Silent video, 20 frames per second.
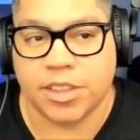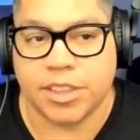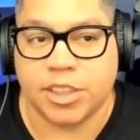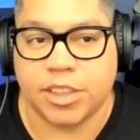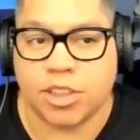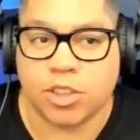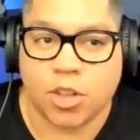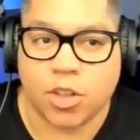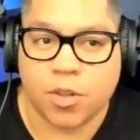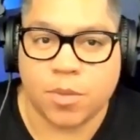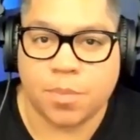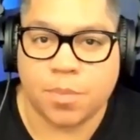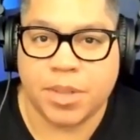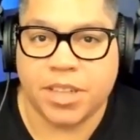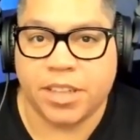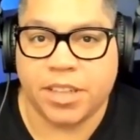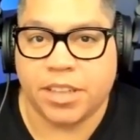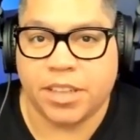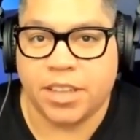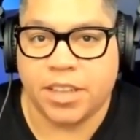
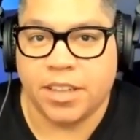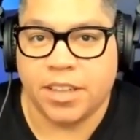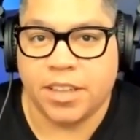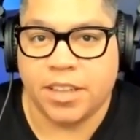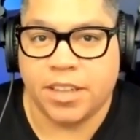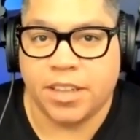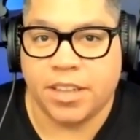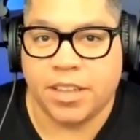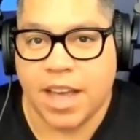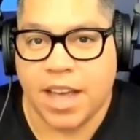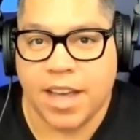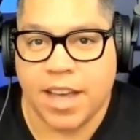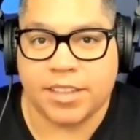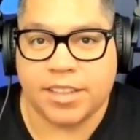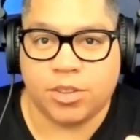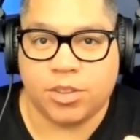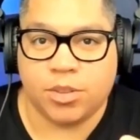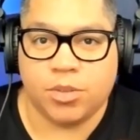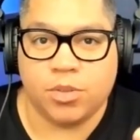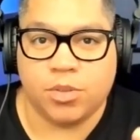Interpreting that
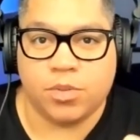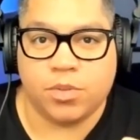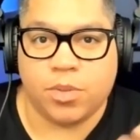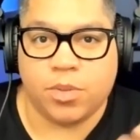to